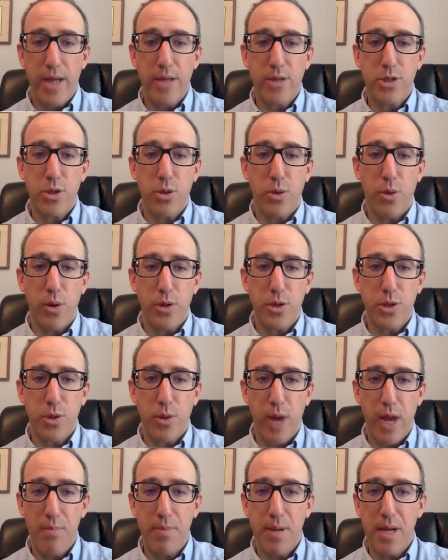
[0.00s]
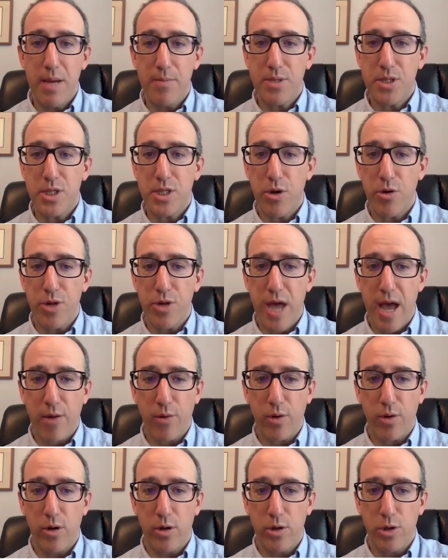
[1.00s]
So APMC are the
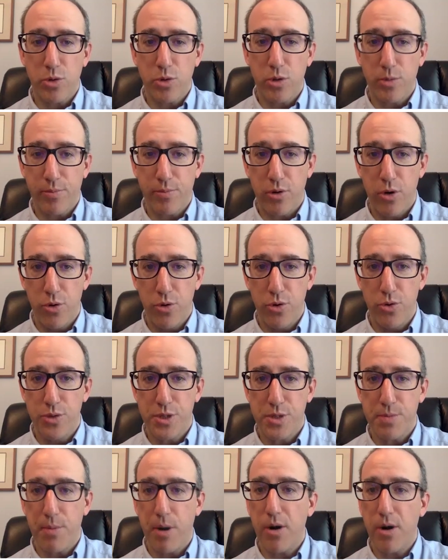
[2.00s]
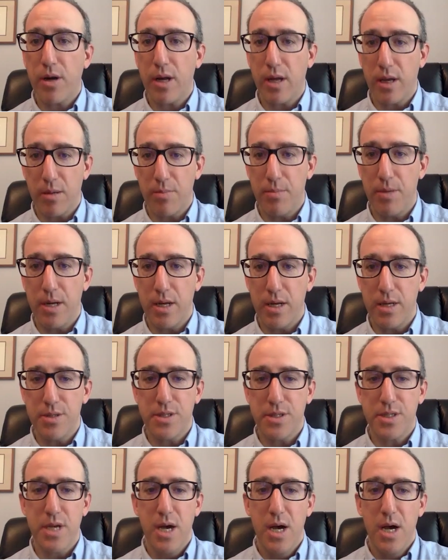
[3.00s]
Agricultural Produce Marketing
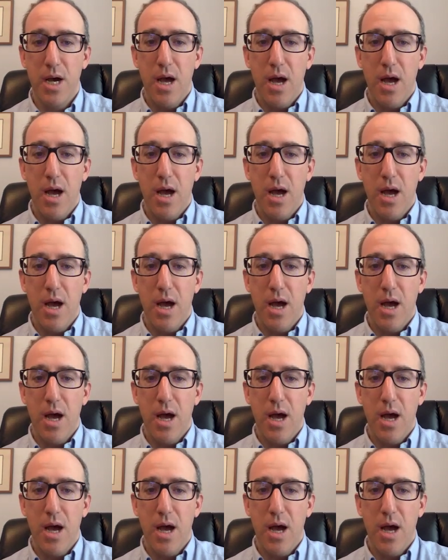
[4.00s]
Committees.